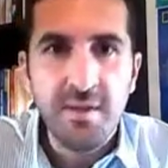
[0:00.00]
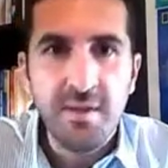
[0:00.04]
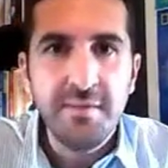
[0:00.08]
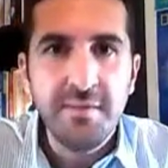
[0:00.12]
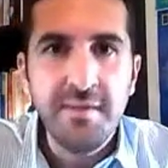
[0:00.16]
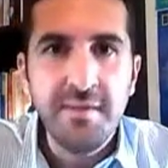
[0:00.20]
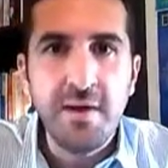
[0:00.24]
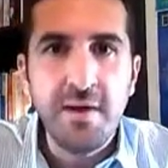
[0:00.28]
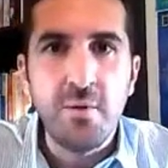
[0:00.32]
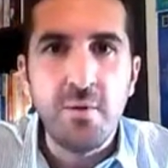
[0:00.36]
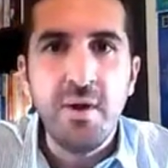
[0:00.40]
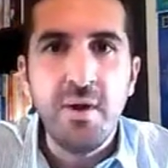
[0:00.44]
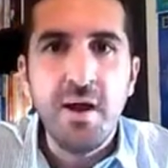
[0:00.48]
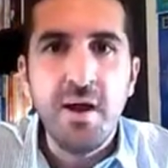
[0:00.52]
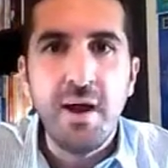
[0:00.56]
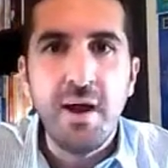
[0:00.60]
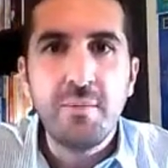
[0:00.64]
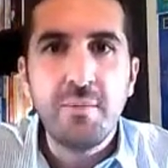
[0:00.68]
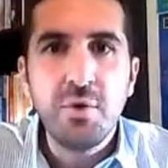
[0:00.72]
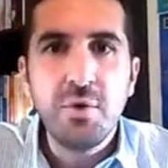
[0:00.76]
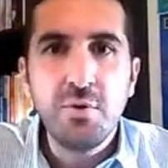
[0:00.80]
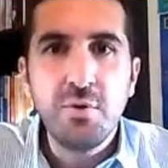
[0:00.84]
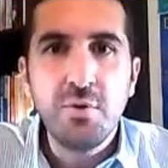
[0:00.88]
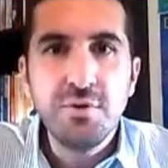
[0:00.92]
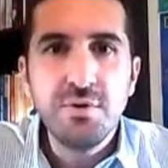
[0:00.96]
Now,
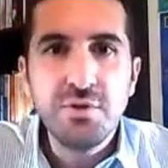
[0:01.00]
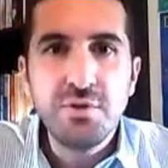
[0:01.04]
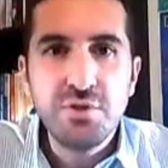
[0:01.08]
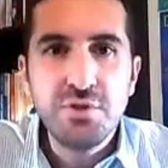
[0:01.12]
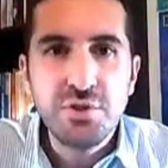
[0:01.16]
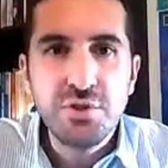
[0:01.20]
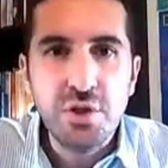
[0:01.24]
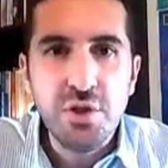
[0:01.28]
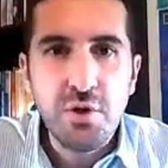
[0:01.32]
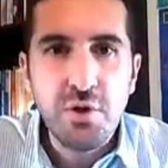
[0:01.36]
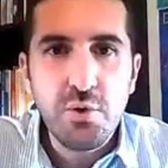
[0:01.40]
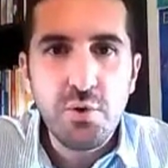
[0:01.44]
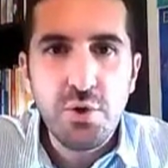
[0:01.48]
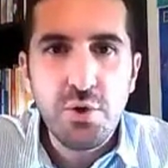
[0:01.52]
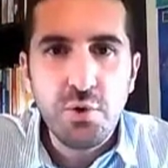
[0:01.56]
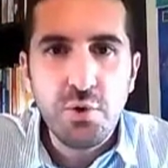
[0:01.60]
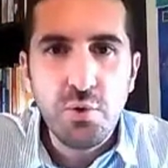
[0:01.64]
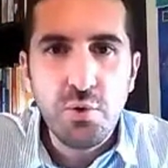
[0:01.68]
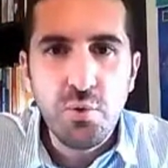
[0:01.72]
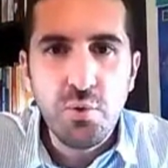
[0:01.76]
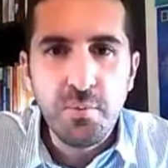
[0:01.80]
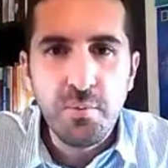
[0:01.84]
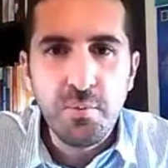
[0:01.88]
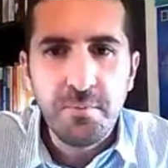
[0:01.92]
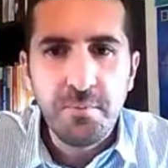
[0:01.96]
I'm going to show
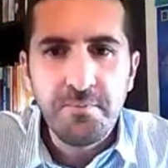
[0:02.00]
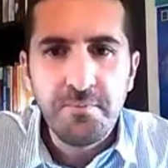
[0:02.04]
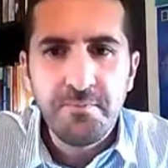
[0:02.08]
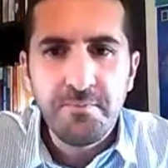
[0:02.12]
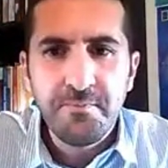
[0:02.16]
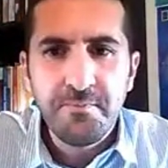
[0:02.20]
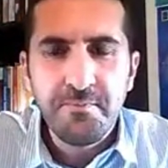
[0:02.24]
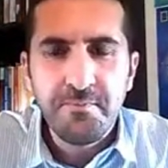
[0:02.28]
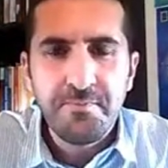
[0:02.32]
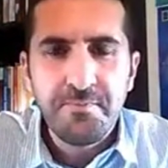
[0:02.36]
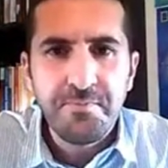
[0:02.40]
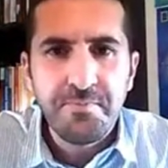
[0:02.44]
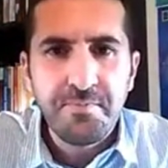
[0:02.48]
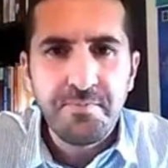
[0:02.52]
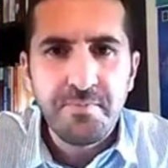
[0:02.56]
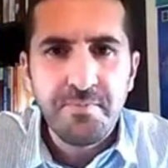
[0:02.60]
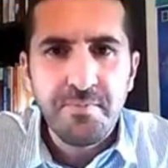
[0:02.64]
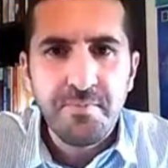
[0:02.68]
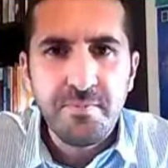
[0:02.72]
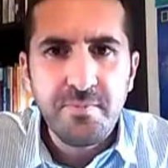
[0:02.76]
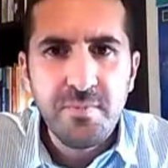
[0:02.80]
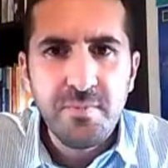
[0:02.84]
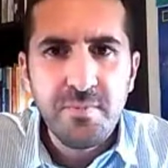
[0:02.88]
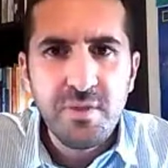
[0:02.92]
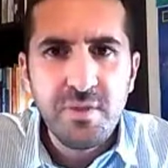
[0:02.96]
you
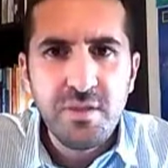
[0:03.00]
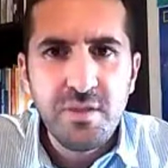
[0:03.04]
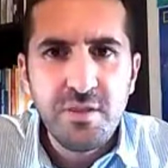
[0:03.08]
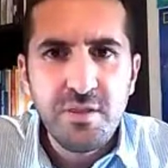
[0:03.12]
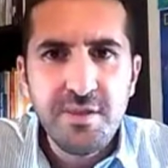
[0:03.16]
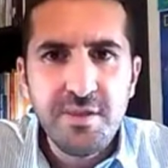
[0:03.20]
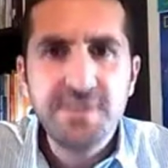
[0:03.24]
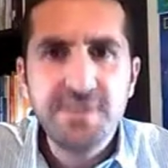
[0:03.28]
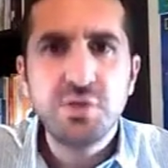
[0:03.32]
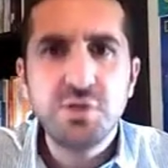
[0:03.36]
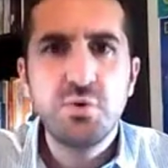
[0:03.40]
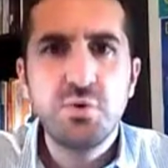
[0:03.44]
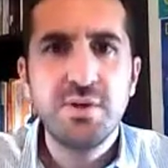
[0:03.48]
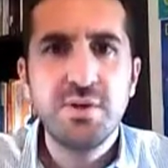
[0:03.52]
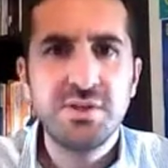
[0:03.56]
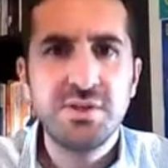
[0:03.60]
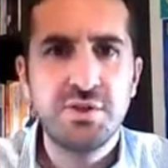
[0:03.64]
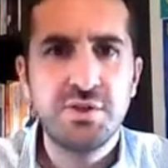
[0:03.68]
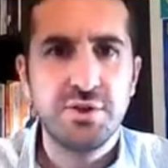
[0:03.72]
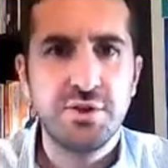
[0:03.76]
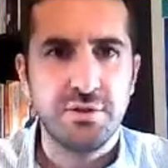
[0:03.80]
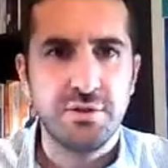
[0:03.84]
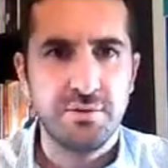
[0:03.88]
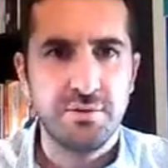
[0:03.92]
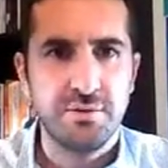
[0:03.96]
this
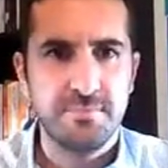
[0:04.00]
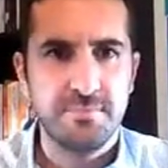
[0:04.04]
question.